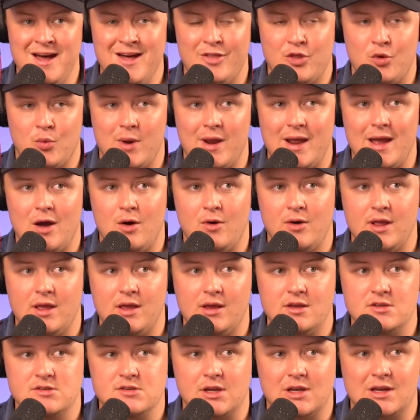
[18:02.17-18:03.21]
the reality
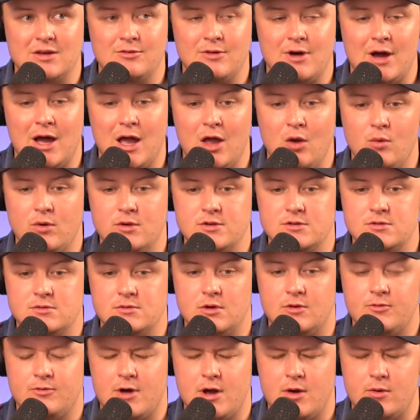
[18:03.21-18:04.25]
is, like, if I
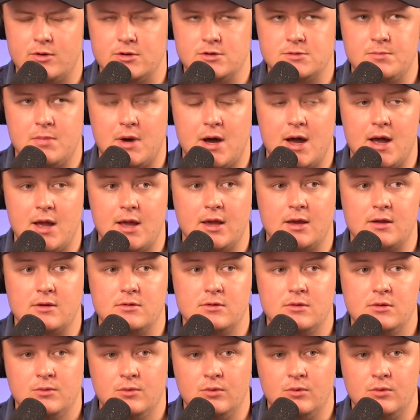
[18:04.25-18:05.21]
was buying